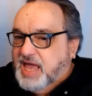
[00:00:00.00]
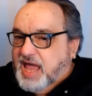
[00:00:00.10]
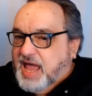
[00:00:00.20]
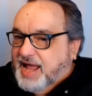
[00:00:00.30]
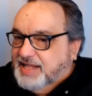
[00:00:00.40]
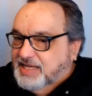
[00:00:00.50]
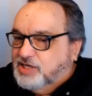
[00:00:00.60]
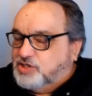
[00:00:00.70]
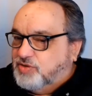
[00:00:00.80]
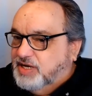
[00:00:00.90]
And the
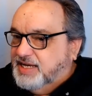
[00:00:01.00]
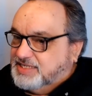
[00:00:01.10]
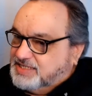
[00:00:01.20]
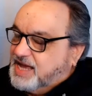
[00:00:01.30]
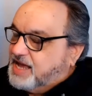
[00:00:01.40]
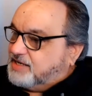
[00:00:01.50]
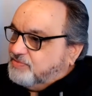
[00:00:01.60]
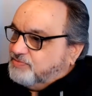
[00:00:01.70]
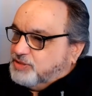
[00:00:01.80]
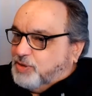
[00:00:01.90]
industry is set
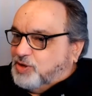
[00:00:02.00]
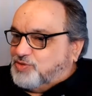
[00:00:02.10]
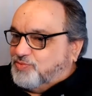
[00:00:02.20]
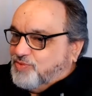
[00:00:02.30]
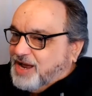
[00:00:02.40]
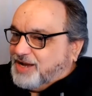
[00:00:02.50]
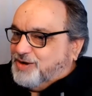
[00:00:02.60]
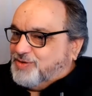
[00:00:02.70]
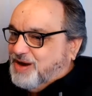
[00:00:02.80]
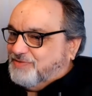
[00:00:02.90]
to post record
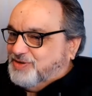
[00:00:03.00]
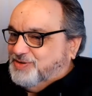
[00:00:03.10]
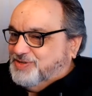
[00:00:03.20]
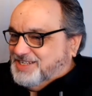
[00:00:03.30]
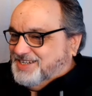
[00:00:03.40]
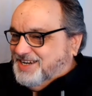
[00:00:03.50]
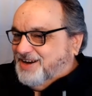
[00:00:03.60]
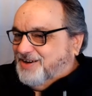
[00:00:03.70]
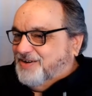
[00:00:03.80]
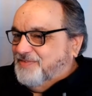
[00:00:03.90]
revenues this year,